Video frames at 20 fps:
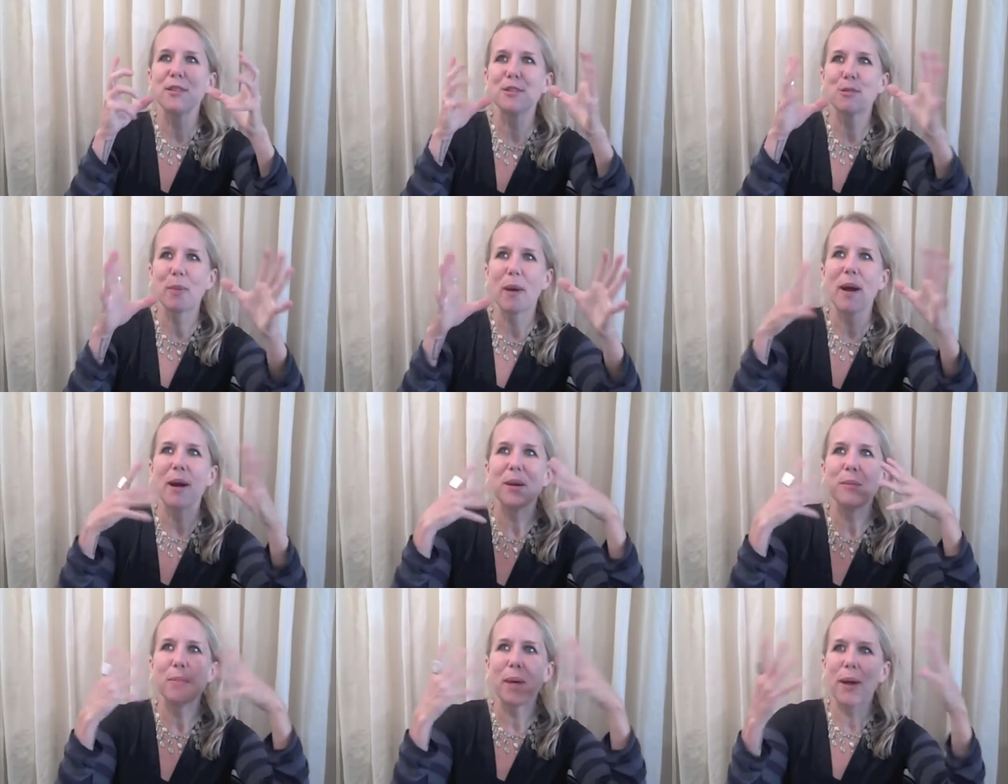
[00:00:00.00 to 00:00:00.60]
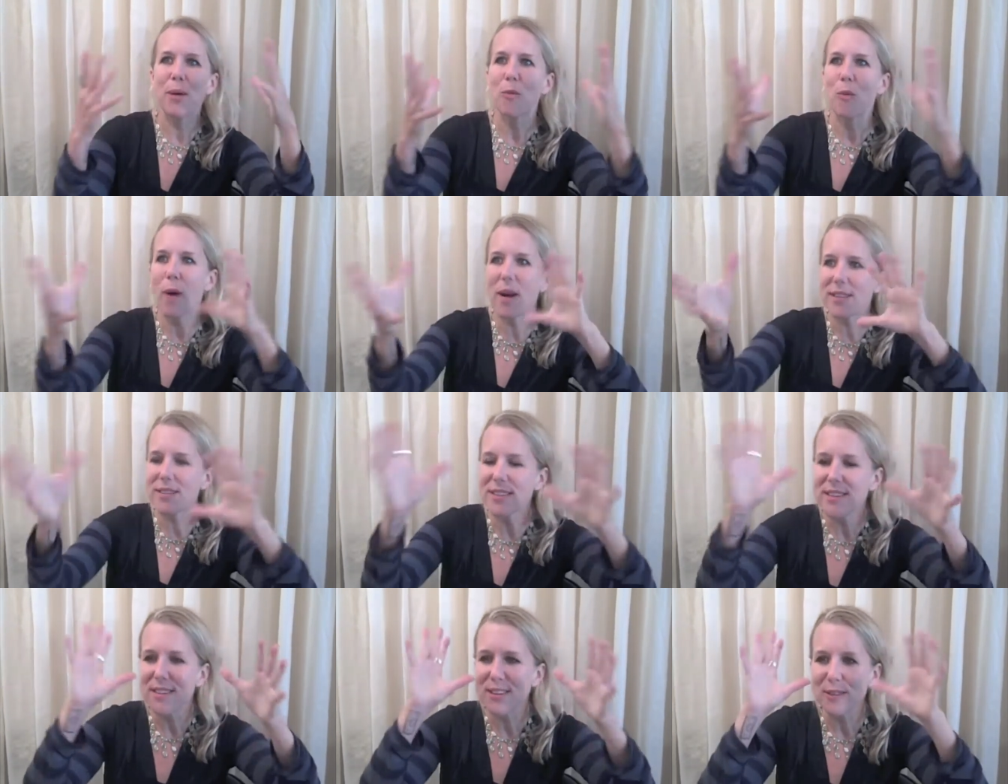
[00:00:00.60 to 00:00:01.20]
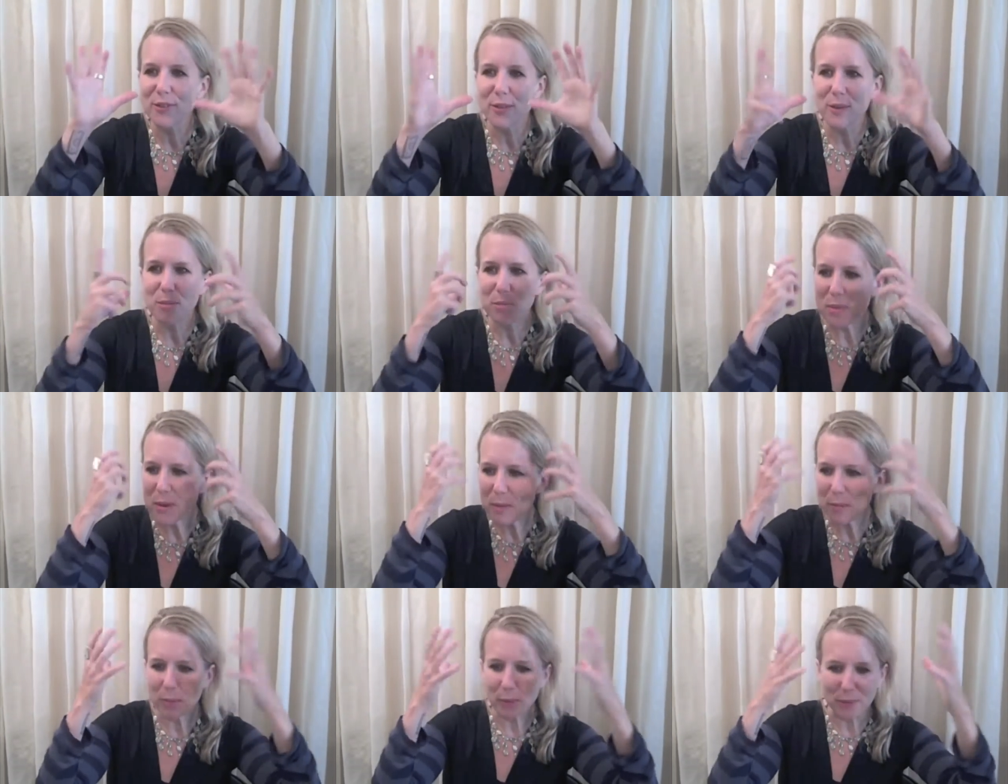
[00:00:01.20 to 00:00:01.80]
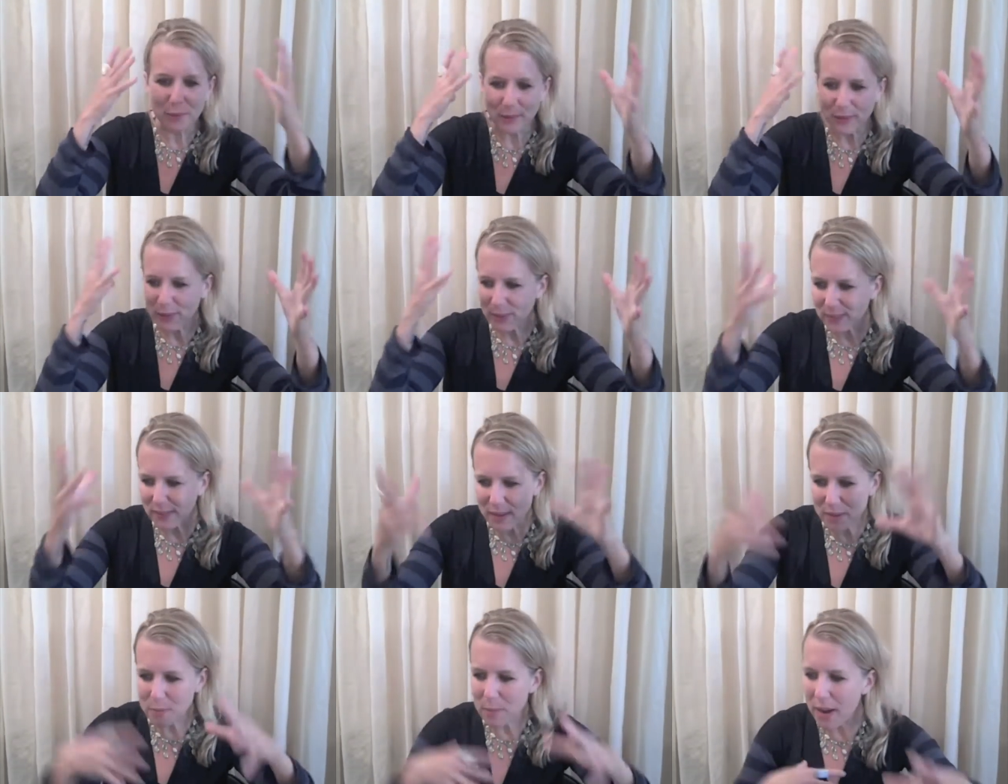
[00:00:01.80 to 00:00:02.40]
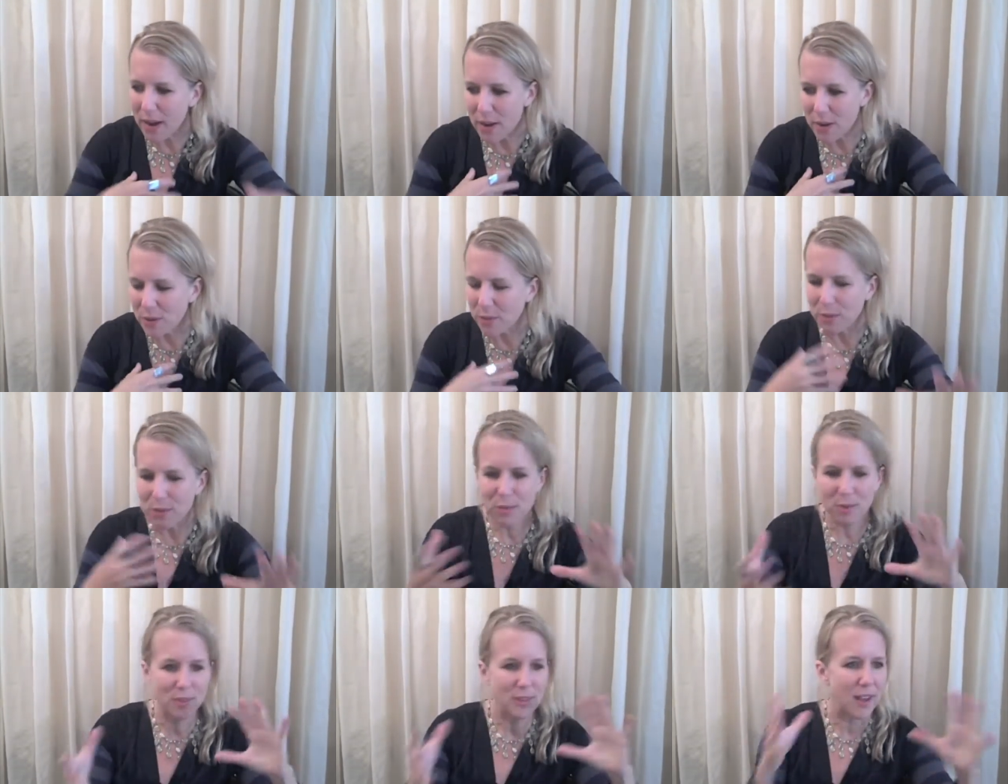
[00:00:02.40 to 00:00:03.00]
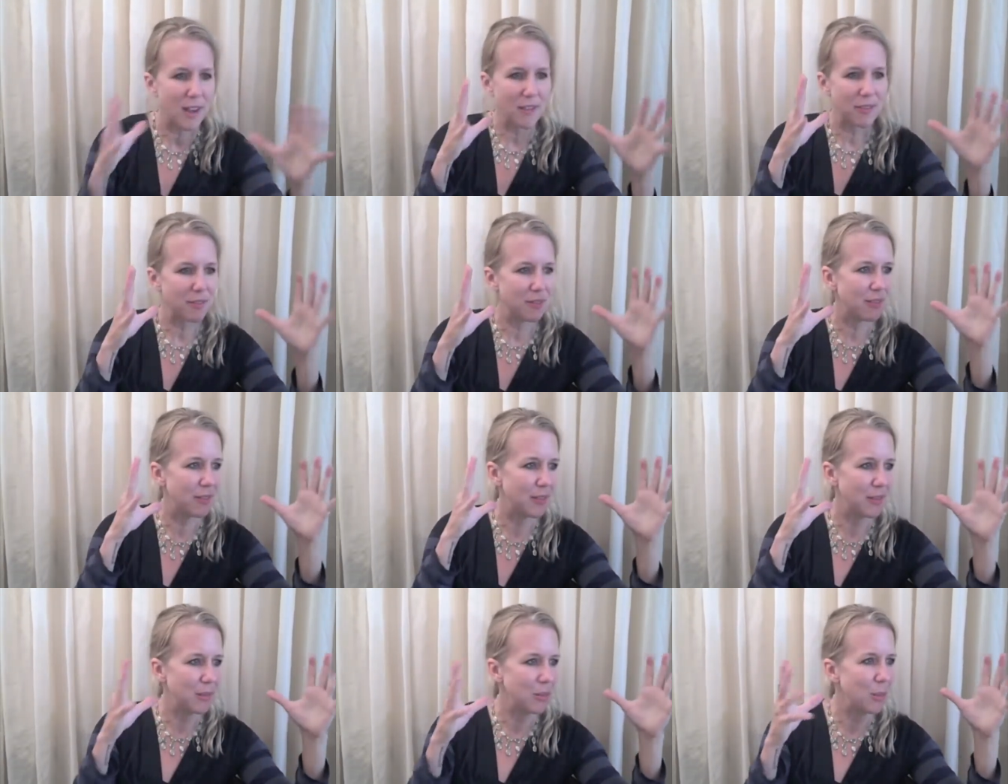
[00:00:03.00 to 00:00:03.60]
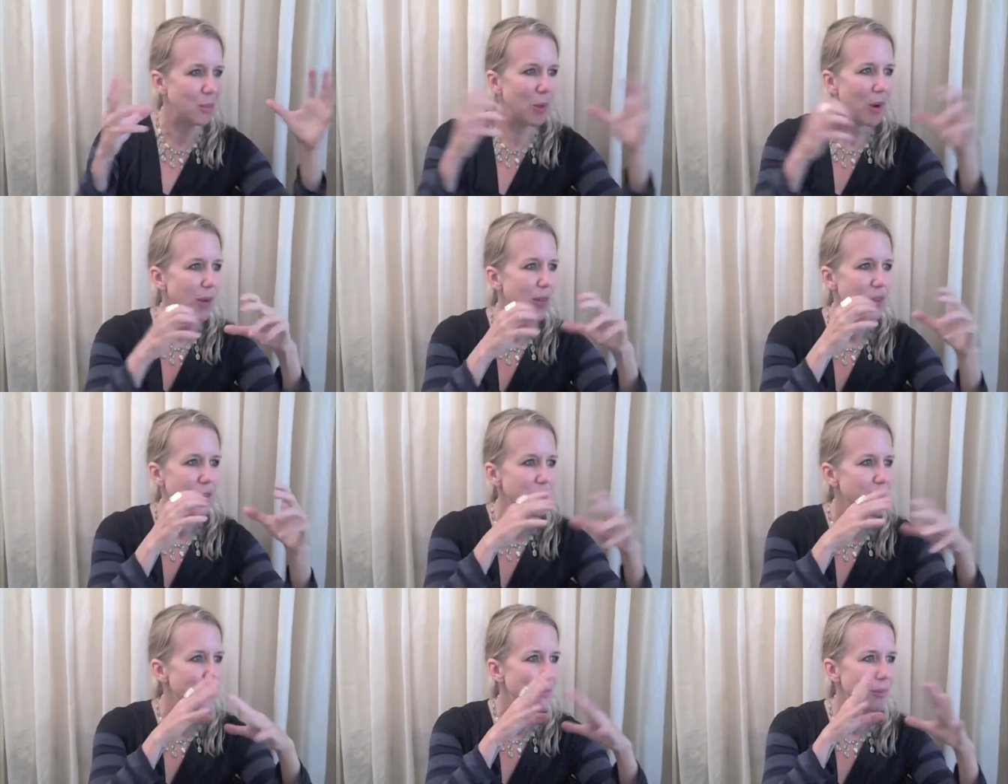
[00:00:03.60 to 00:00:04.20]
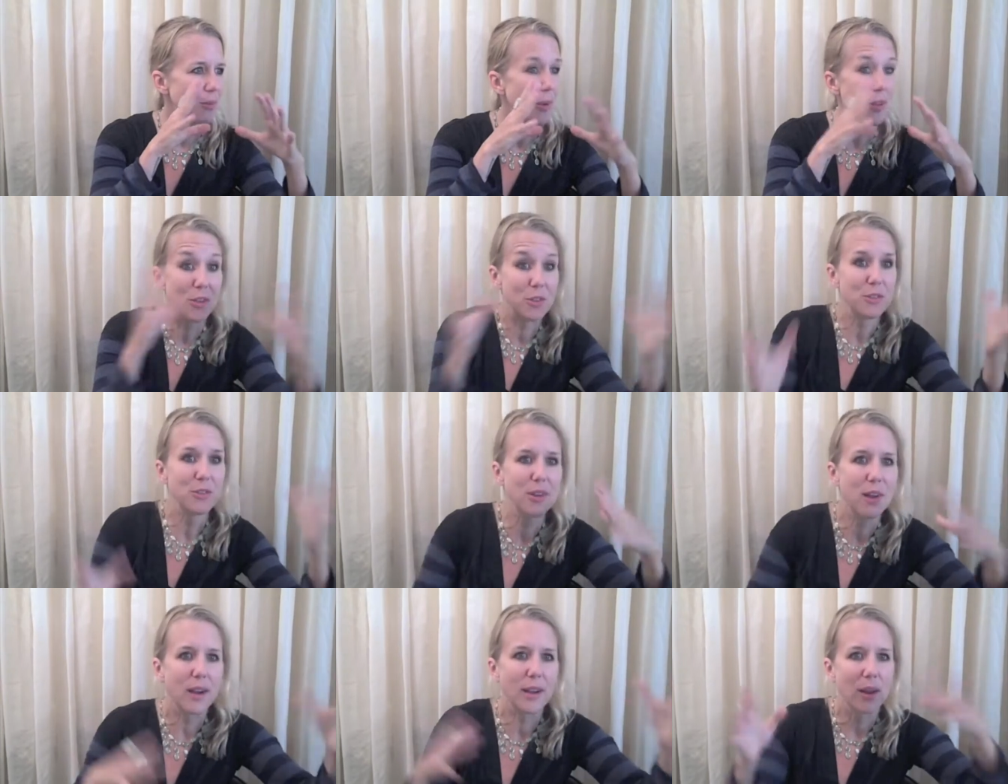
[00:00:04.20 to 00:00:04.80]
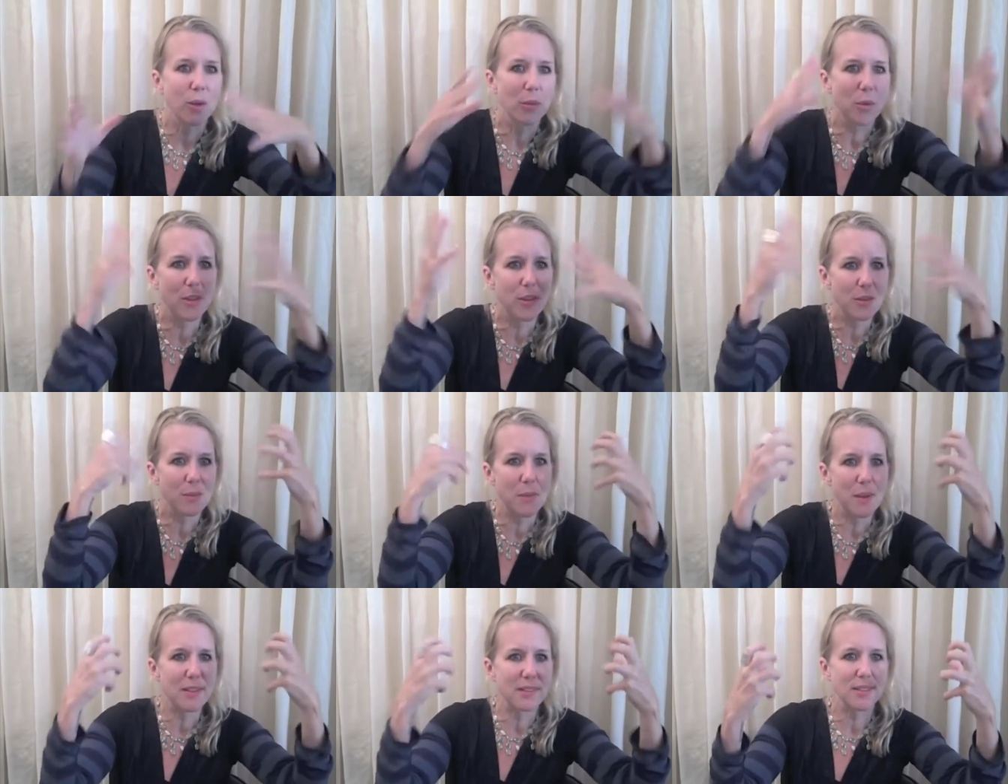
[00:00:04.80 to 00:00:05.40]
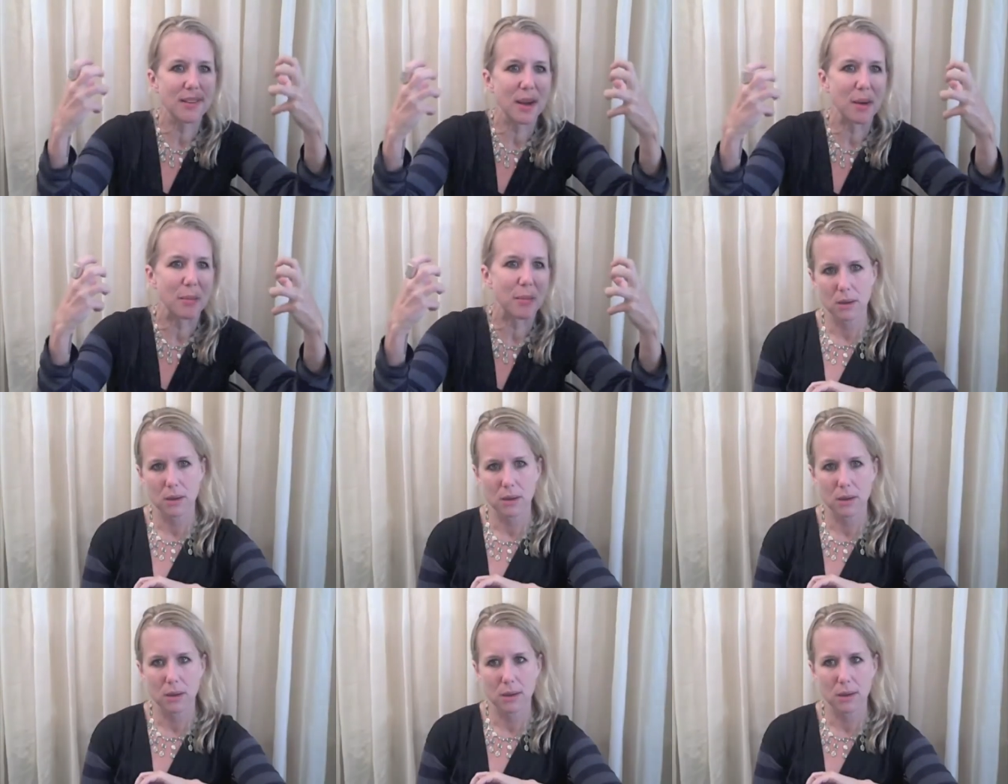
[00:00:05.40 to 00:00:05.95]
inspired by watching different people and my own stuff, where they're stuck and where they're messed up.